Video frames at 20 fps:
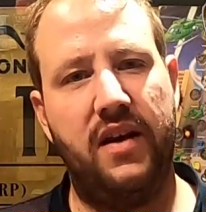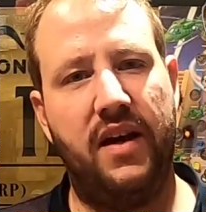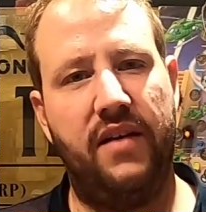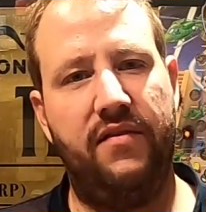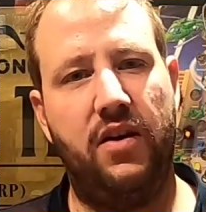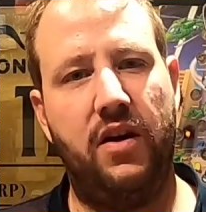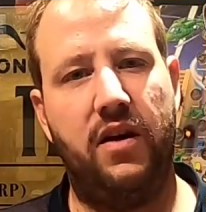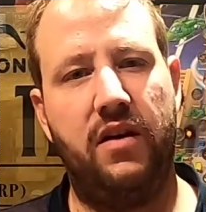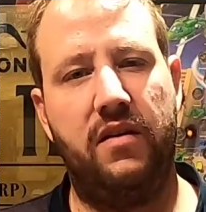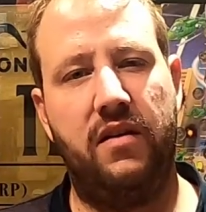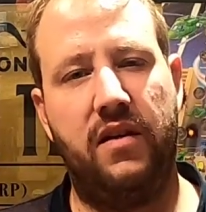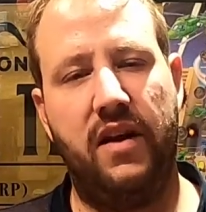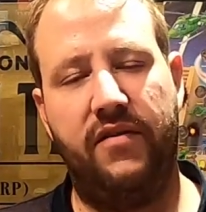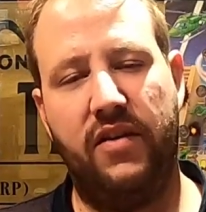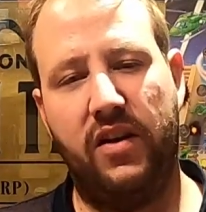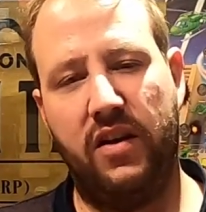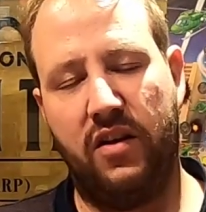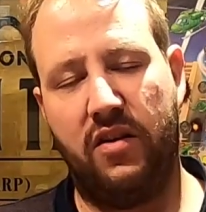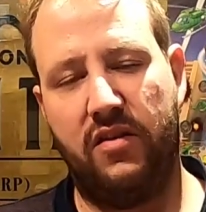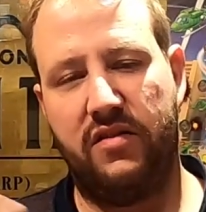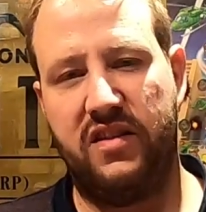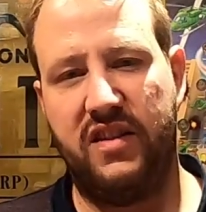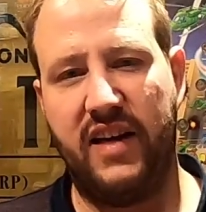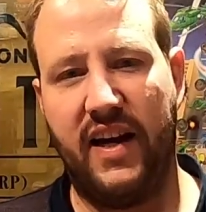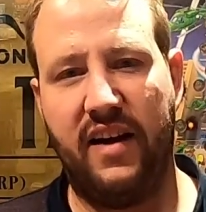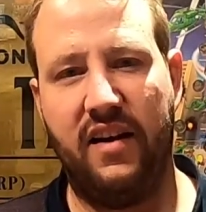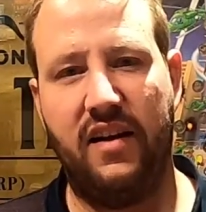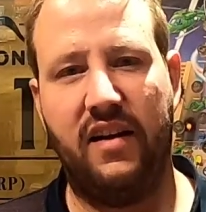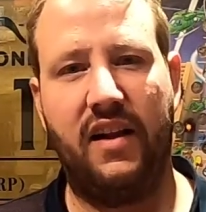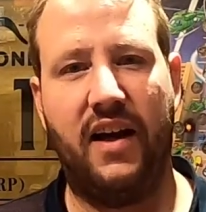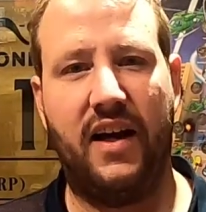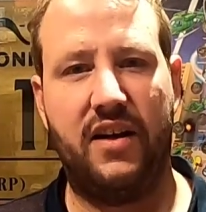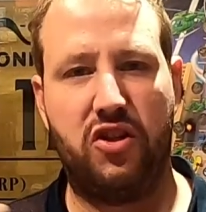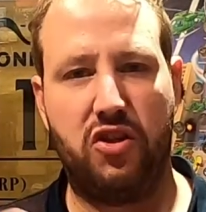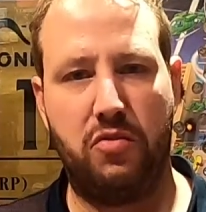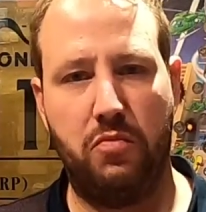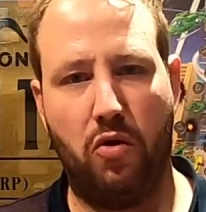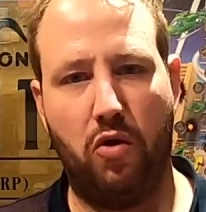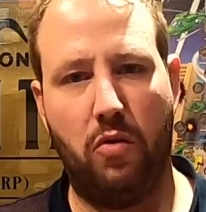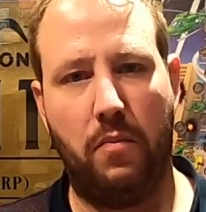If you if you click on second class
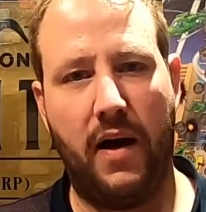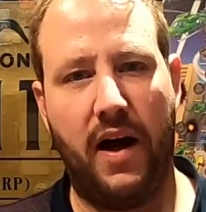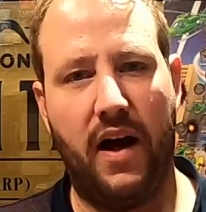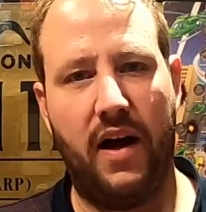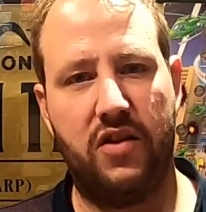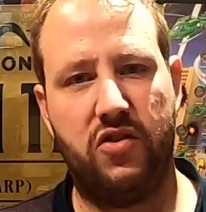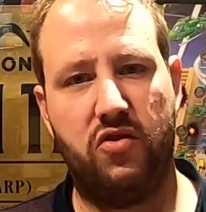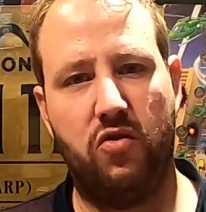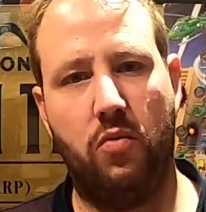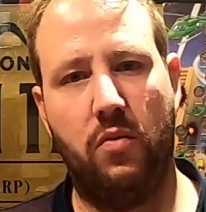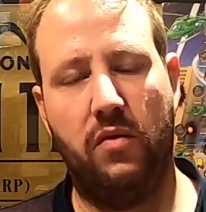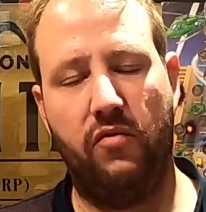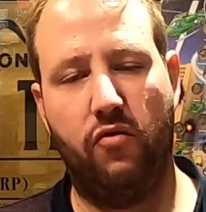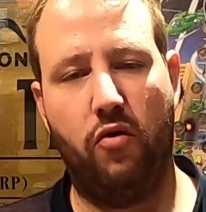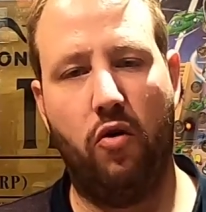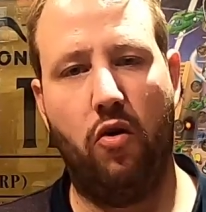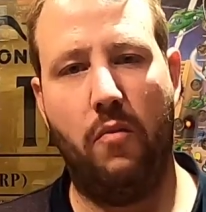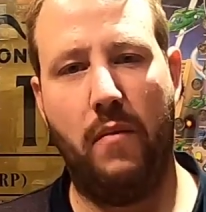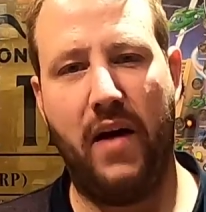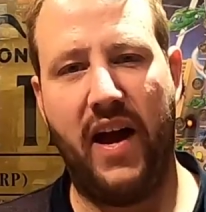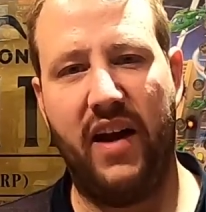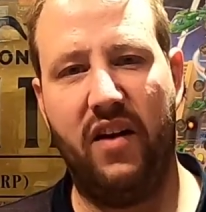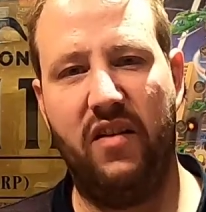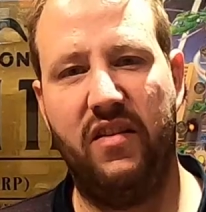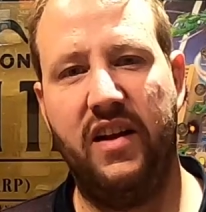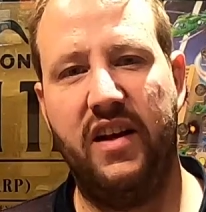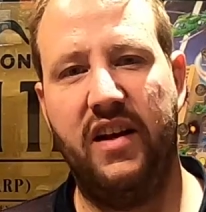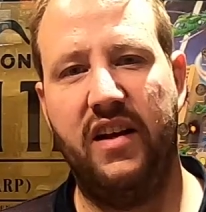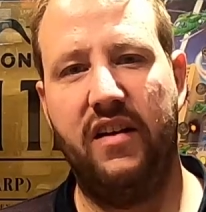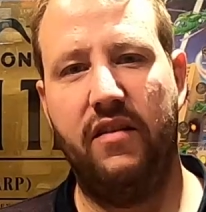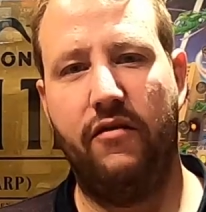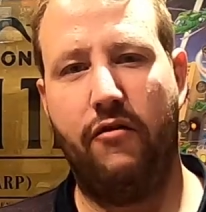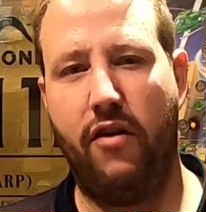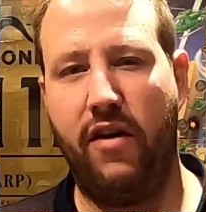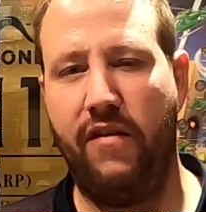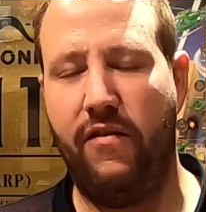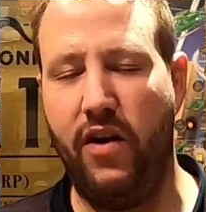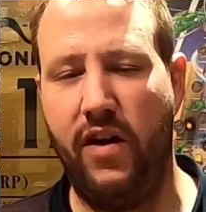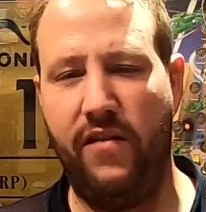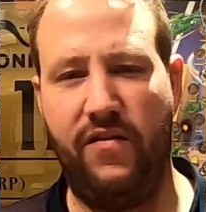small parcel with Royal Mail,
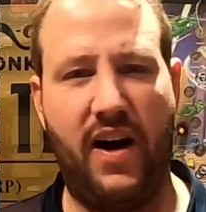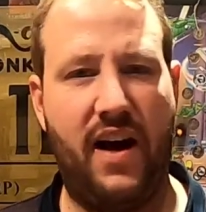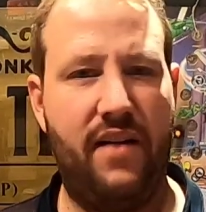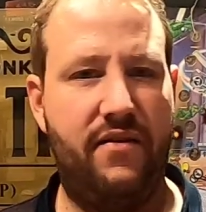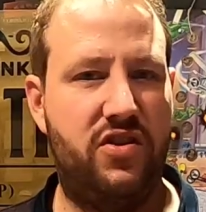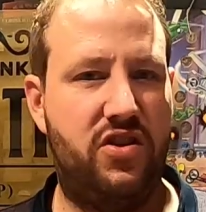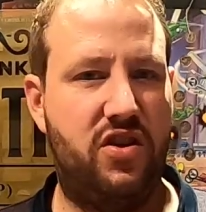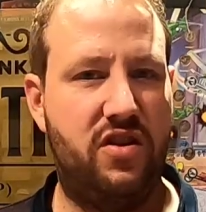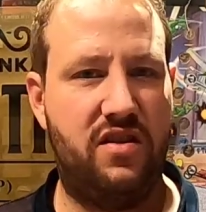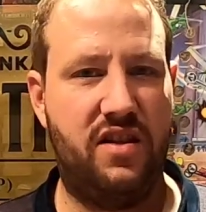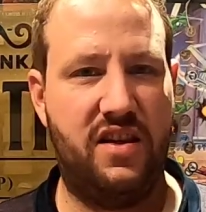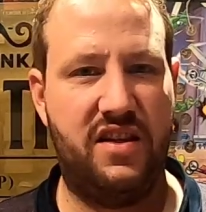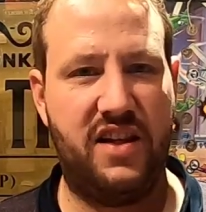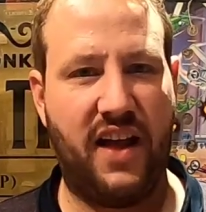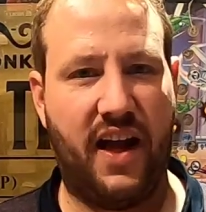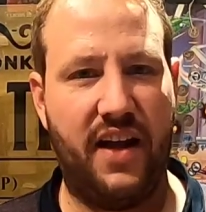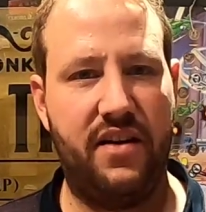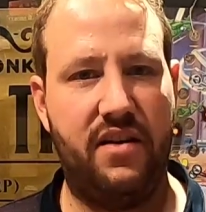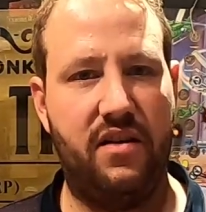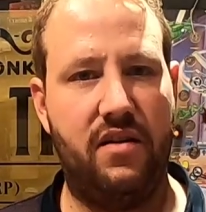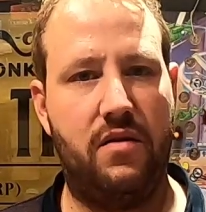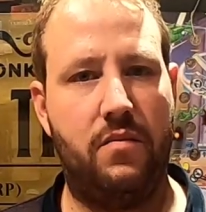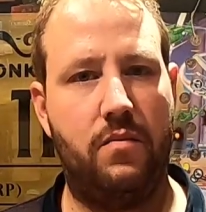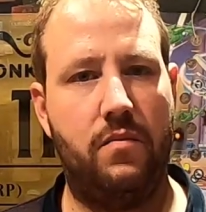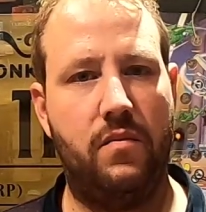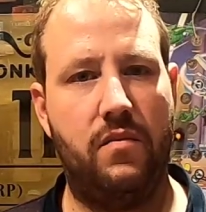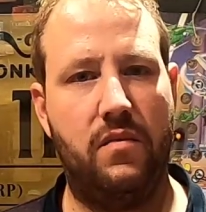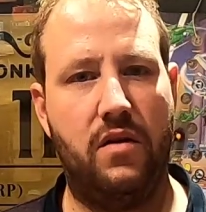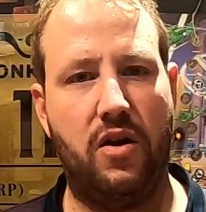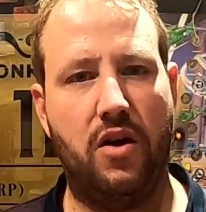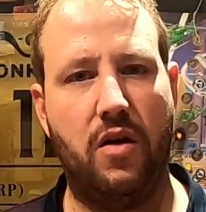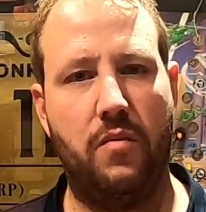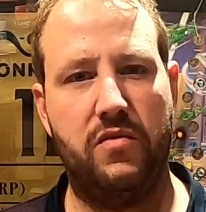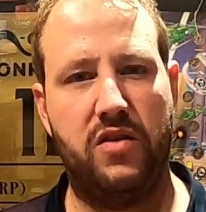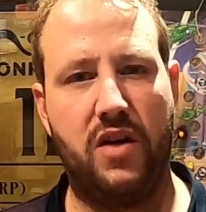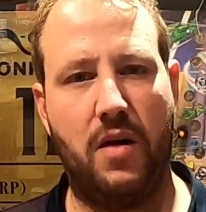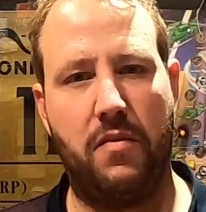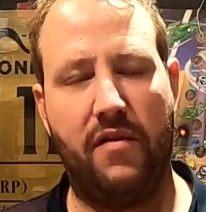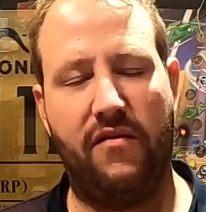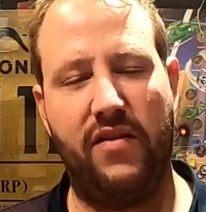three thirty five is just the standard that comes
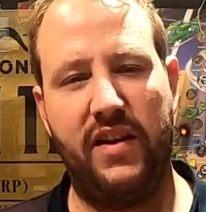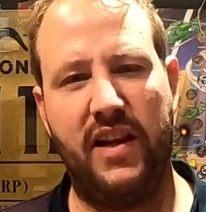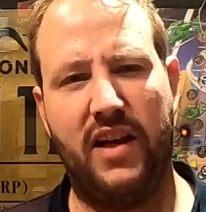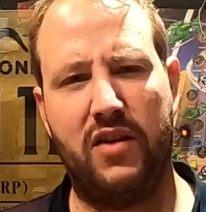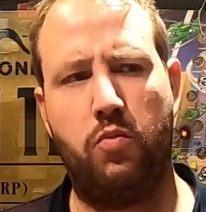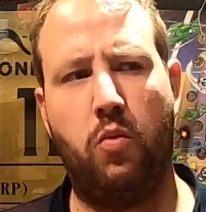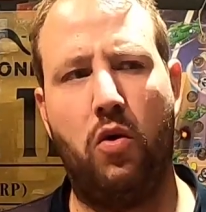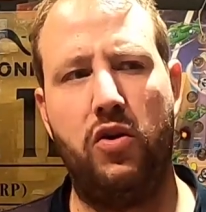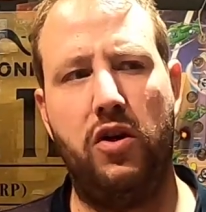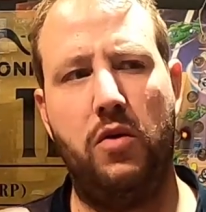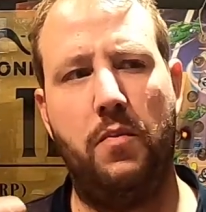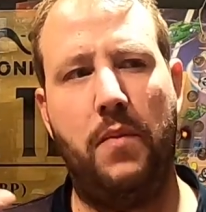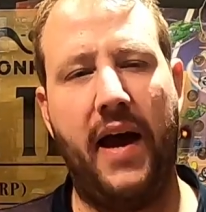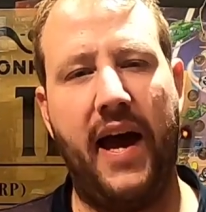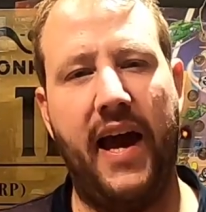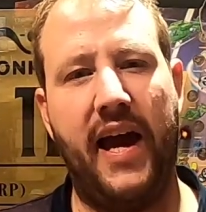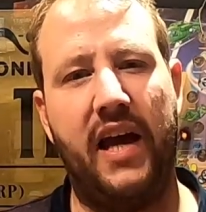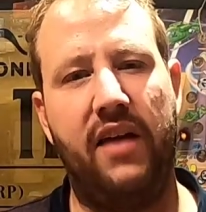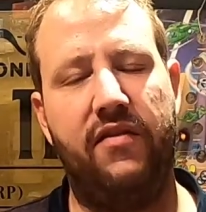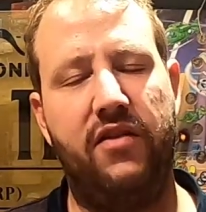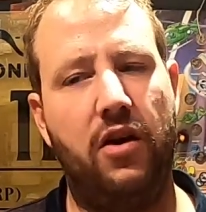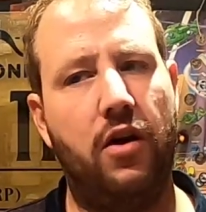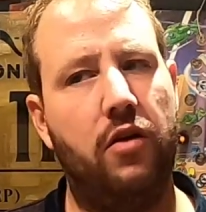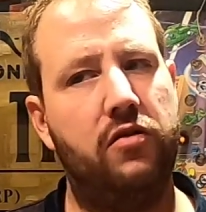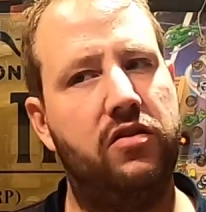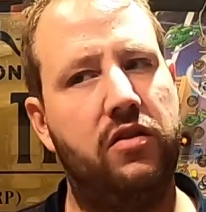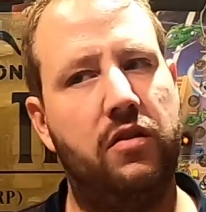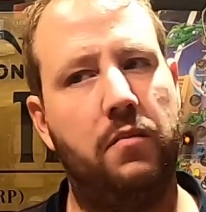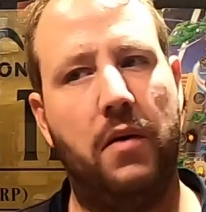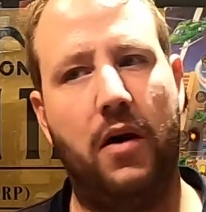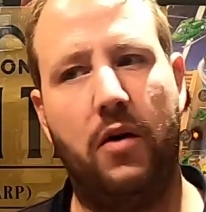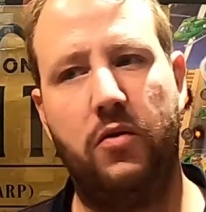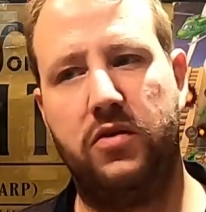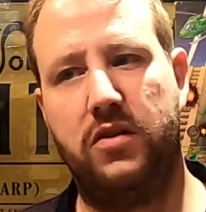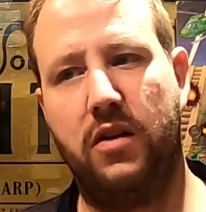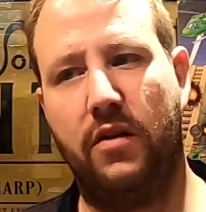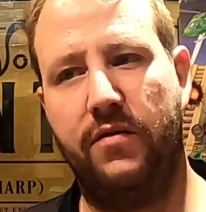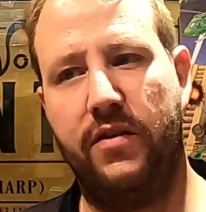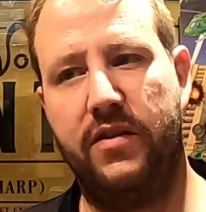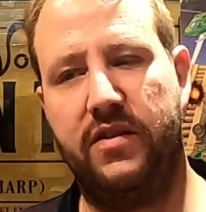up. I think that's what you pay if you go to the post
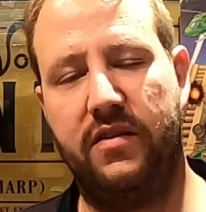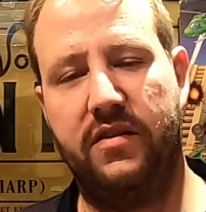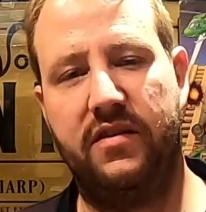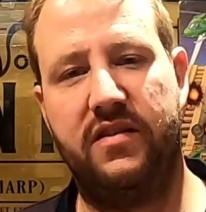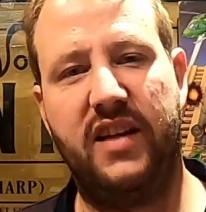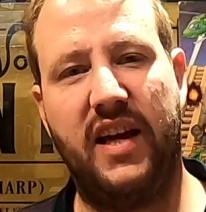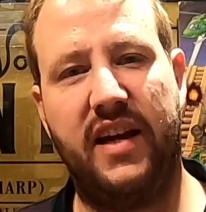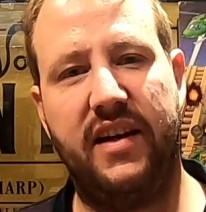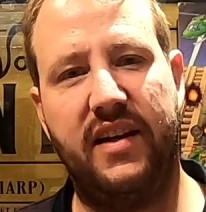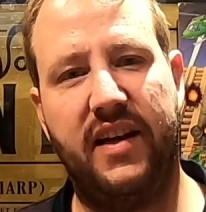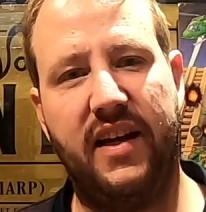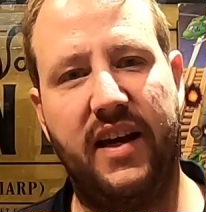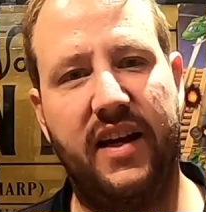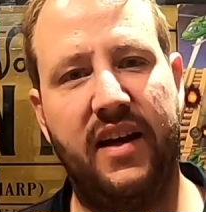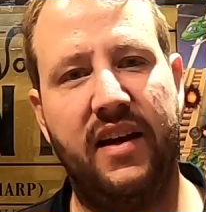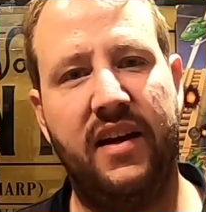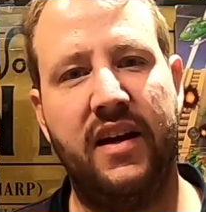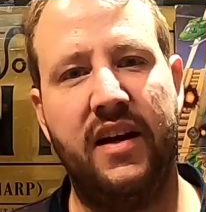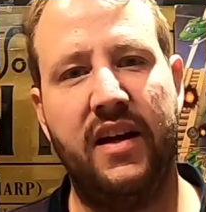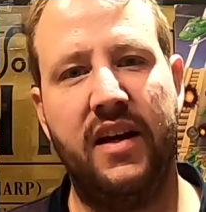office and send it.